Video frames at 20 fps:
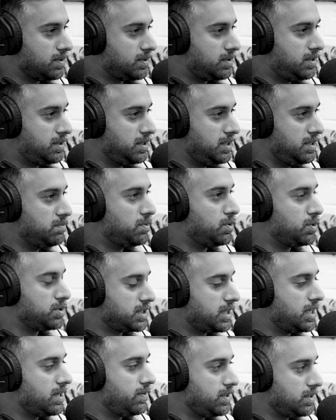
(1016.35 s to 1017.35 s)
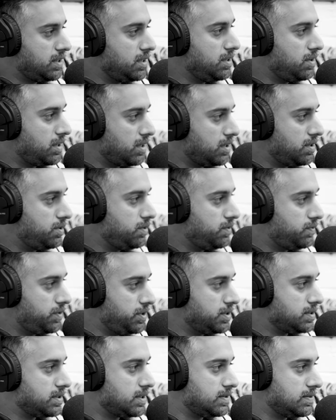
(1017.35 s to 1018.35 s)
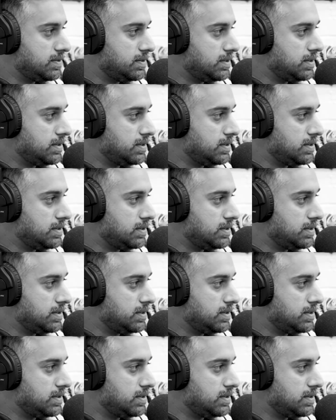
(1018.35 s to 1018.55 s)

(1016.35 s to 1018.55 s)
the most scary thing you can do for yourself.